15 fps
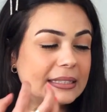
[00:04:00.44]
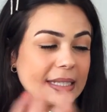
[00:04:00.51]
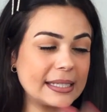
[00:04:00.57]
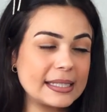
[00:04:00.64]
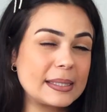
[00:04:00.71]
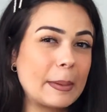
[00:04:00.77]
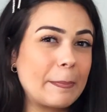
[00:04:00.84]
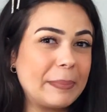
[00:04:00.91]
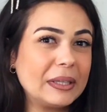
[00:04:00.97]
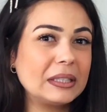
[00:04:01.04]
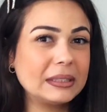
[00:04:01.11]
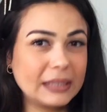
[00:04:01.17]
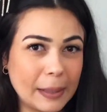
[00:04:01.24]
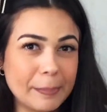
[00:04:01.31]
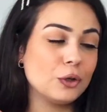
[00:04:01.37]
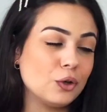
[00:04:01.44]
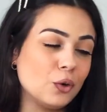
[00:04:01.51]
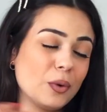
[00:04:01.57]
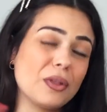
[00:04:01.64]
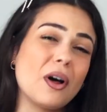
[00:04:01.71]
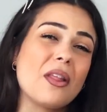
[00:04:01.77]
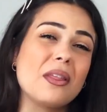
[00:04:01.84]
does build up, you know,
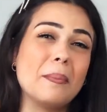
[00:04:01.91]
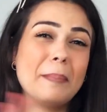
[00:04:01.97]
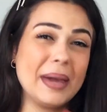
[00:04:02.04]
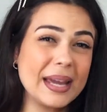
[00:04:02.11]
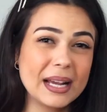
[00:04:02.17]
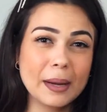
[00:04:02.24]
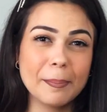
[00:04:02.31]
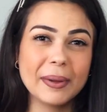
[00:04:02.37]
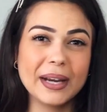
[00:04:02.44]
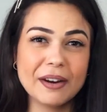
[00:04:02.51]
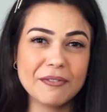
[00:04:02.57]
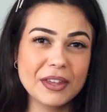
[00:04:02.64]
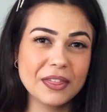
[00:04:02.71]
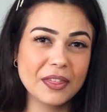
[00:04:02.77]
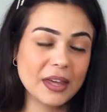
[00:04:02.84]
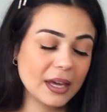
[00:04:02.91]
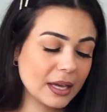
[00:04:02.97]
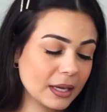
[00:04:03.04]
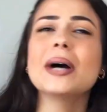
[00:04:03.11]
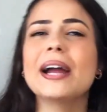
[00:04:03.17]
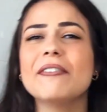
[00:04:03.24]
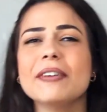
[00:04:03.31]
with all the makeup and everything.
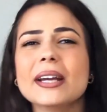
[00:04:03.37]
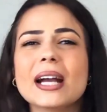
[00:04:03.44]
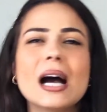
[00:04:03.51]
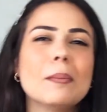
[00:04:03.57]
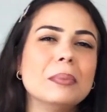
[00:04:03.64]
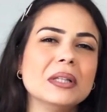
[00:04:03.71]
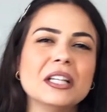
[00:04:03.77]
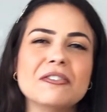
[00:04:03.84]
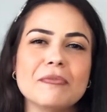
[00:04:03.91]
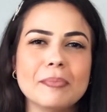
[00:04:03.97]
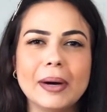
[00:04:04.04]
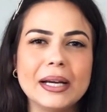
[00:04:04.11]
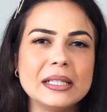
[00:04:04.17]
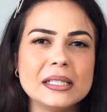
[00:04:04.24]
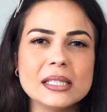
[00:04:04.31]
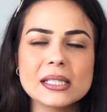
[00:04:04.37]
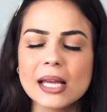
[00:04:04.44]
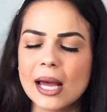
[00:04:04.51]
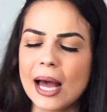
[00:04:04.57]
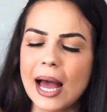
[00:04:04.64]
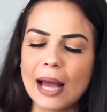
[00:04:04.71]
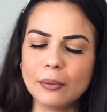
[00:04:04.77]
Every couple of months,
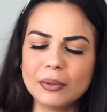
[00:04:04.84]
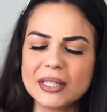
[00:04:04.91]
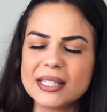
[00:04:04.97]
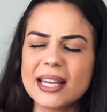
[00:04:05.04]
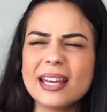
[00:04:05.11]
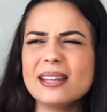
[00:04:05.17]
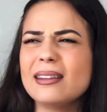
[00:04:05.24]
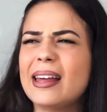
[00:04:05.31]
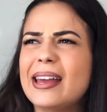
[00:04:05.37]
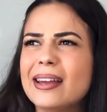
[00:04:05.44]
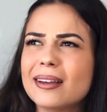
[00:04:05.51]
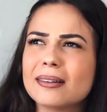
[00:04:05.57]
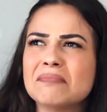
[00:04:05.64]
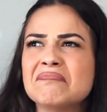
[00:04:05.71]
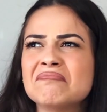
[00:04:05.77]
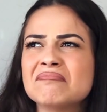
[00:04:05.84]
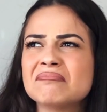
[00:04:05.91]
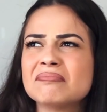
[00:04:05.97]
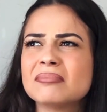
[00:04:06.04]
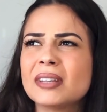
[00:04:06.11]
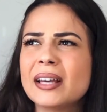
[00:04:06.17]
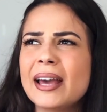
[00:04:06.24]
I would say like,
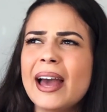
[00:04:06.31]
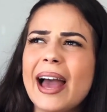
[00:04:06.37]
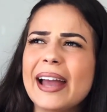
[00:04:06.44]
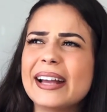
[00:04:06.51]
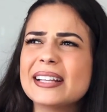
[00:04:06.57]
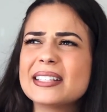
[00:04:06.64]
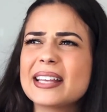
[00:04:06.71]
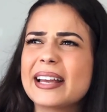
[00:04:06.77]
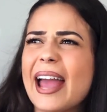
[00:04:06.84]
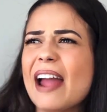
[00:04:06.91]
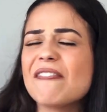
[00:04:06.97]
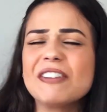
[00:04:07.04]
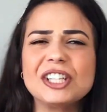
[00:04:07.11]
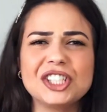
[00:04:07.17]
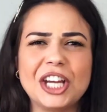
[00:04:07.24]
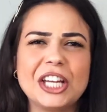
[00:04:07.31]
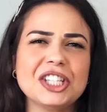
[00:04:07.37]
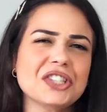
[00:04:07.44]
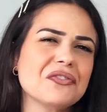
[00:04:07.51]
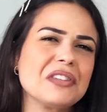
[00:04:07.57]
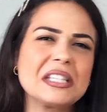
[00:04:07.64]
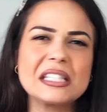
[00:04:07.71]
I guess like every change
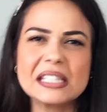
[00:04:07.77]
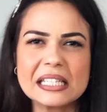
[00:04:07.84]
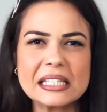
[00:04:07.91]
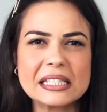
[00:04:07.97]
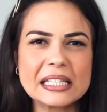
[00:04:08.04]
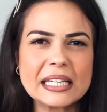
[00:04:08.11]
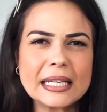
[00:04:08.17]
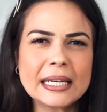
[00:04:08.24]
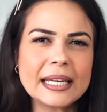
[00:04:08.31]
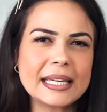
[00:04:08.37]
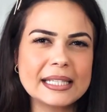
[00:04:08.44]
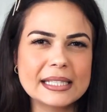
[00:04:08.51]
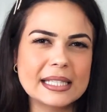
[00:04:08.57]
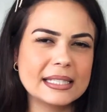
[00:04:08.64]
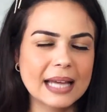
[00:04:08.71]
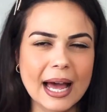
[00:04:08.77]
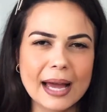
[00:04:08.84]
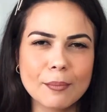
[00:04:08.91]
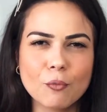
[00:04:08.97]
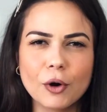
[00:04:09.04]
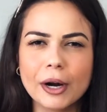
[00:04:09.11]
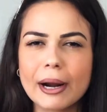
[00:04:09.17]
of the season is the
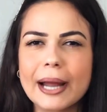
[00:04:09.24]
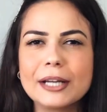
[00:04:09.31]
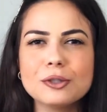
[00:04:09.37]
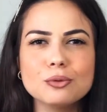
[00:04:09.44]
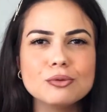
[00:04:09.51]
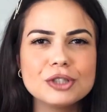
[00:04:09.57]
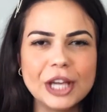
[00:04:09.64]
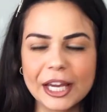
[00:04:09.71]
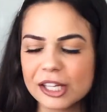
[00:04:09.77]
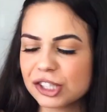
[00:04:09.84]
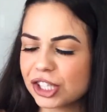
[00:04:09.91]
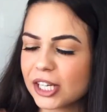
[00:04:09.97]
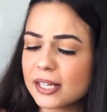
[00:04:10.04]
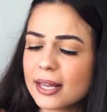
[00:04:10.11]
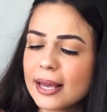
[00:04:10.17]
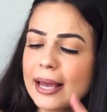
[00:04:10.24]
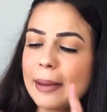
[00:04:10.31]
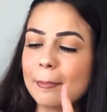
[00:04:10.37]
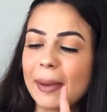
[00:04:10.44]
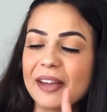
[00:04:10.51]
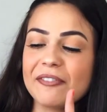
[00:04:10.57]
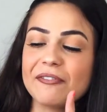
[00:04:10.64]
time where I do change it.
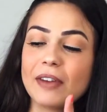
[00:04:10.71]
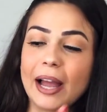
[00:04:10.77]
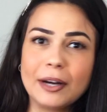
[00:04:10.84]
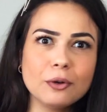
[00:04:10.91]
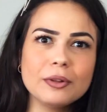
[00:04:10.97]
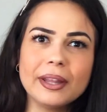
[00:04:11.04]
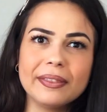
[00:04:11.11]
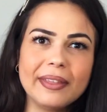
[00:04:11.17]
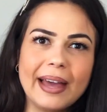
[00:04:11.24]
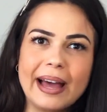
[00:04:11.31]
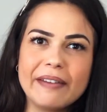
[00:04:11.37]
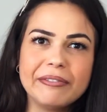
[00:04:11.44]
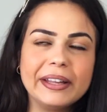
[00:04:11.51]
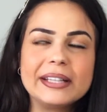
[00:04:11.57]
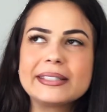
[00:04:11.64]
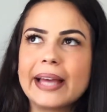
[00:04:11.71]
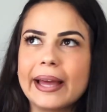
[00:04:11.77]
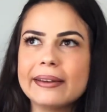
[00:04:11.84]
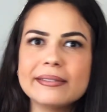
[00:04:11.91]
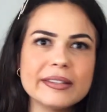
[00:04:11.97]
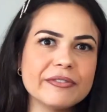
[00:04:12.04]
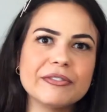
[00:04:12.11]
I know that they have like
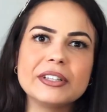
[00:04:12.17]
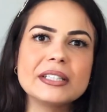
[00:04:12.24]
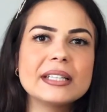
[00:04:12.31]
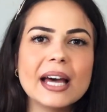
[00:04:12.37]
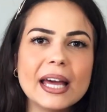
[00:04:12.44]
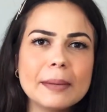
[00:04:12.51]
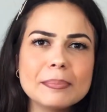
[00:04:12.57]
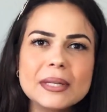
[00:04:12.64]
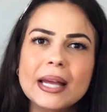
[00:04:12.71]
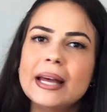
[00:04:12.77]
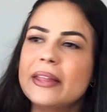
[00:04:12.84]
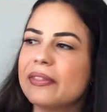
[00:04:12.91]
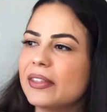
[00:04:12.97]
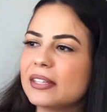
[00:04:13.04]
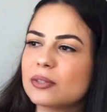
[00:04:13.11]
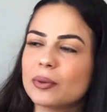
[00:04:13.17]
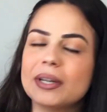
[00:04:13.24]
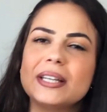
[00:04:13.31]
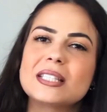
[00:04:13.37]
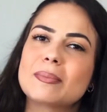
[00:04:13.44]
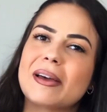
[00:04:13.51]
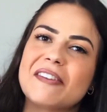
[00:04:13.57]
10 different types. This one
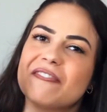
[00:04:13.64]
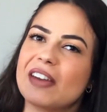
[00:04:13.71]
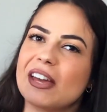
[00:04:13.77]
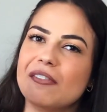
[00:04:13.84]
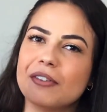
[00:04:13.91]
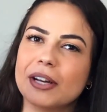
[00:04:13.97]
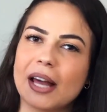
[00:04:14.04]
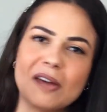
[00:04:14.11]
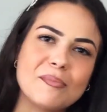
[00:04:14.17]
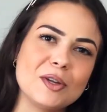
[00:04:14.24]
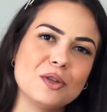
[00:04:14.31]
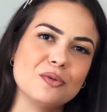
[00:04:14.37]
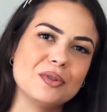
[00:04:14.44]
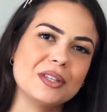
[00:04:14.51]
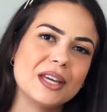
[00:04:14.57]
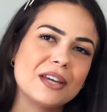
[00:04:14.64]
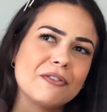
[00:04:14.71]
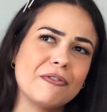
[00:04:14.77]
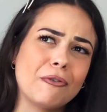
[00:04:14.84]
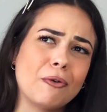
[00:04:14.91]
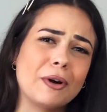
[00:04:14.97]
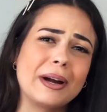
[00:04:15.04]
is my favorite. I've been using it
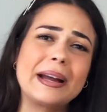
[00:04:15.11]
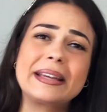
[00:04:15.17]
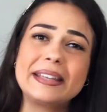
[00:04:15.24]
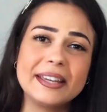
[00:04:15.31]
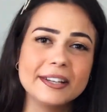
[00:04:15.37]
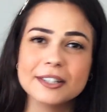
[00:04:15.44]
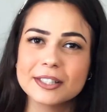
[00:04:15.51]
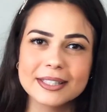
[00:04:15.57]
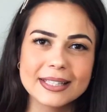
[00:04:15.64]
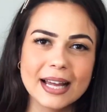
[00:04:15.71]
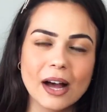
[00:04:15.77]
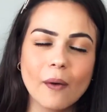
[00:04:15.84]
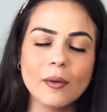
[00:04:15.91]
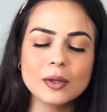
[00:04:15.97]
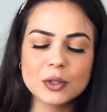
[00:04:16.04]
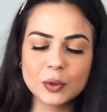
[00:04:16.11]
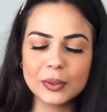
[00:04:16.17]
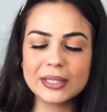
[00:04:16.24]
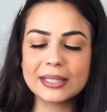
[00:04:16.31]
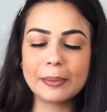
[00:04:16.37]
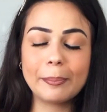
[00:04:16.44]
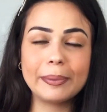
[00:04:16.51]
for years now. So it's
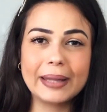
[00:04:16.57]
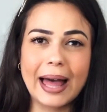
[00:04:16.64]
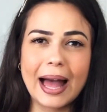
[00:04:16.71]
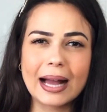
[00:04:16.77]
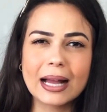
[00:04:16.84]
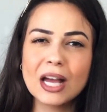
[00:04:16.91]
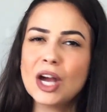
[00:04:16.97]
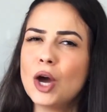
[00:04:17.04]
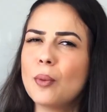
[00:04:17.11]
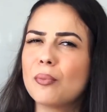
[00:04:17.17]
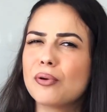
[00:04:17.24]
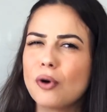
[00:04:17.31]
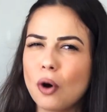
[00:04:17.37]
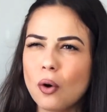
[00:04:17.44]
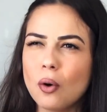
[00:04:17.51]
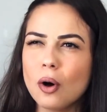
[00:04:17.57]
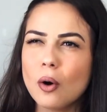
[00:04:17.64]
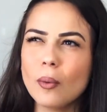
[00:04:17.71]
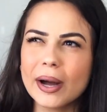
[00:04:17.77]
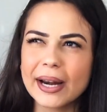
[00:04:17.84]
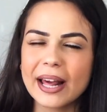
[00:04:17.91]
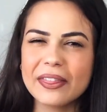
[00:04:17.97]
the Black Pro
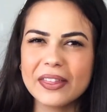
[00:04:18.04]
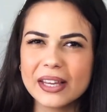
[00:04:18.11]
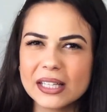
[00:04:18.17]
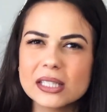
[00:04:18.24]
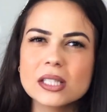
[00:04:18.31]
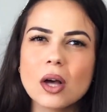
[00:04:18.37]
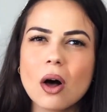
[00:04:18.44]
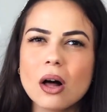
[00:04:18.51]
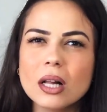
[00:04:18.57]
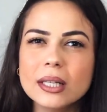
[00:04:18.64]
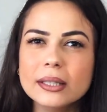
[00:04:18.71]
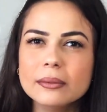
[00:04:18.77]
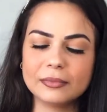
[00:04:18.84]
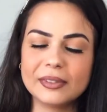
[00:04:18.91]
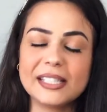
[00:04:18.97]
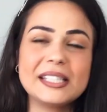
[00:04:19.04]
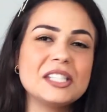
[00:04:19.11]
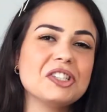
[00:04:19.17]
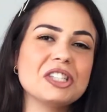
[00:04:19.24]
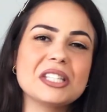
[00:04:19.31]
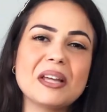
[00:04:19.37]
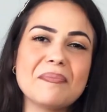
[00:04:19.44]
one, I think it's called. This is
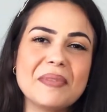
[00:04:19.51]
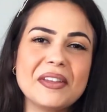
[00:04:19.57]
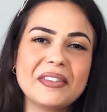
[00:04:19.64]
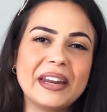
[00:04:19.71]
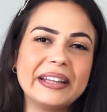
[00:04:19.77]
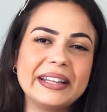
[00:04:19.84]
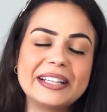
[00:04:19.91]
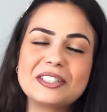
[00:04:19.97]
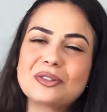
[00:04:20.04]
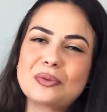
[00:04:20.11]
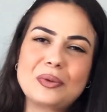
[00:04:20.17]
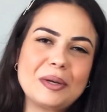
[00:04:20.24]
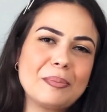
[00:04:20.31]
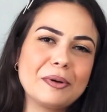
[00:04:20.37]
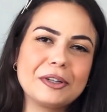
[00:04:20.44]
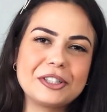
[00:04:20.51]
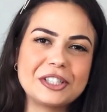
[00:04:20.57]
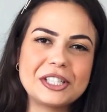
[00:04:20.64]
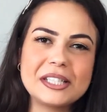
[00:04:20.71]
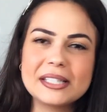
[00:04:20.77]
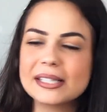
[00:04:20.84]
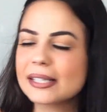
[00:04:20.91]
just something that I like to
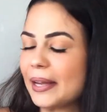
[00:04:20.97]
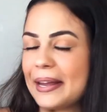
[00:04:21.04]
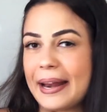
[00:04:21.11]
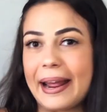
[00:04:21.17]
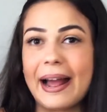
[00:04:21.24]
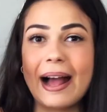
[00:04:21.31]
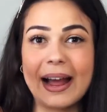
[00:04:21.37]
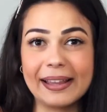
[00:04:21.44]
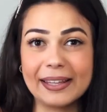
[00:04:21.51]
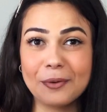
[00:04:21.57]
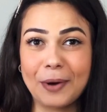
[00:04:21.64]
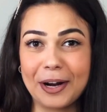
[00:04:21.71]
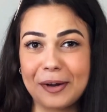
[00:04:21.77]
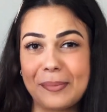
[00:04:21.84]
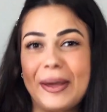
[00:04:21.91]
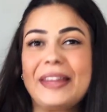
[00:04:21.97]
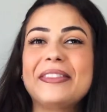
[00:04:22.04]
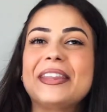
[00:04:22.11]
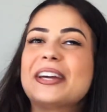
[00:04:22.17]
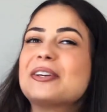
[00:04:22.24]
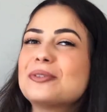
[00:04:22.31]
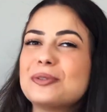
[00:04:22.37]
repurchase, and I highly recommend
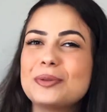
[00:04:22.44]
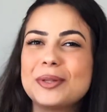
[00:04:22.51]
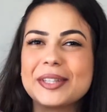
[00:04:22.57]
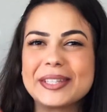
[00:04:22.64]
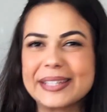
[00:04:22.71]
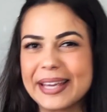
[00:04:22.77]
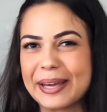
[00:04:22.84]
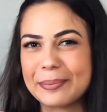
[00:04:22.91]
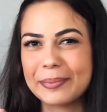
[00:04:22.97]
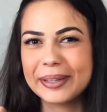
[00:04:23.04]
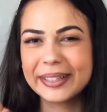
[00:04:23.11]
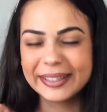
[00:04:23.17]
that you do the same.